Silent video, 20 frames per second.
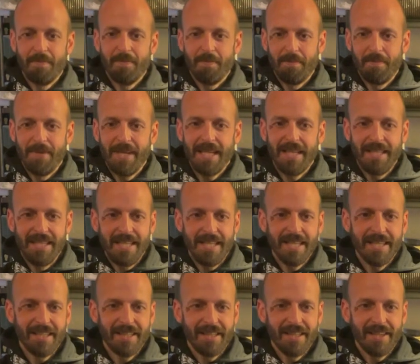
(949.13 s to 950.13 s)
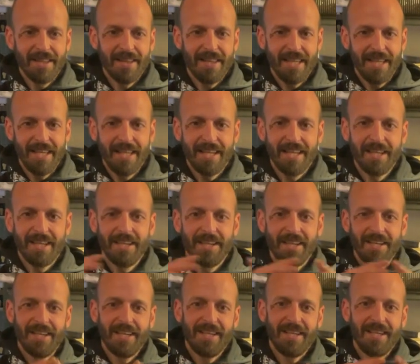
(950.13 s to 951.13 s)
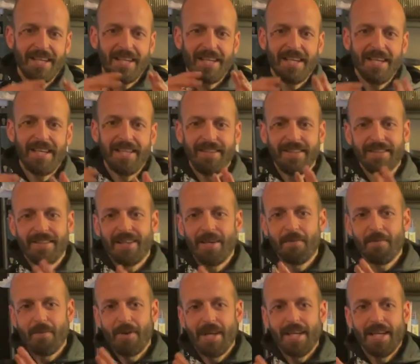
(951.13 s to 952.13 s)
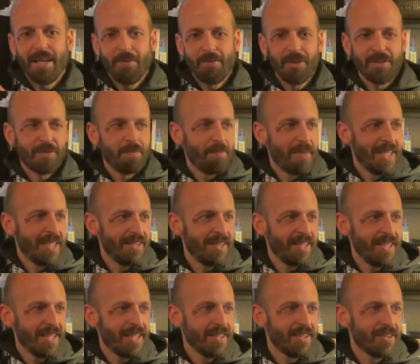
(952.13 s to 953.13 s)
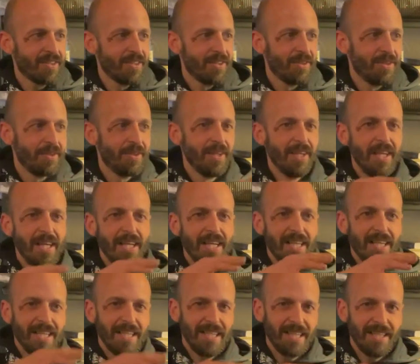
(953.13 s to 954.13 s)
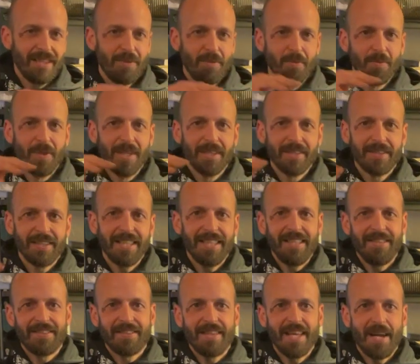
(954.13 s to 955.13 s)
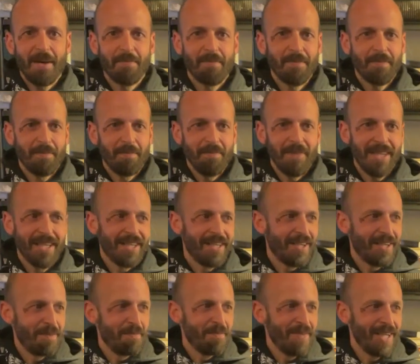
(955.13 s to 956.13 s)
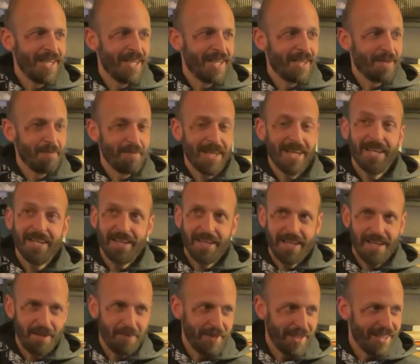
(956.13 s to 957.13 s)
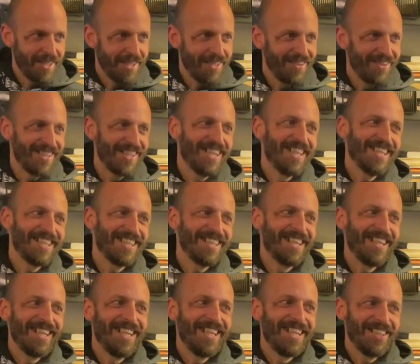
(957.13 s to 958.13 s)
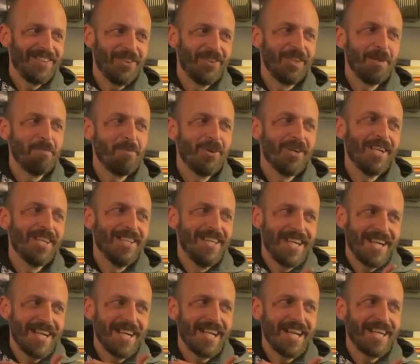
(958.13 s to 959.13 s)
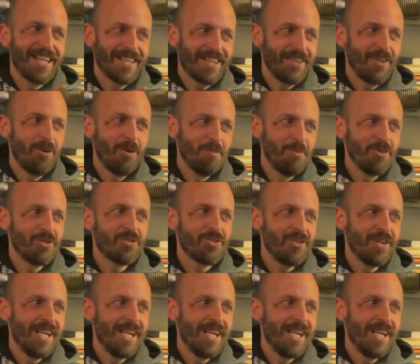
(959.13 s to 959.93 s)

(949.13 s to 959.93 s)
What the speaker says: building the thing at the same way I was painting. So it was each time bigger and bigger and heavier. Like on the mural there are like almost 3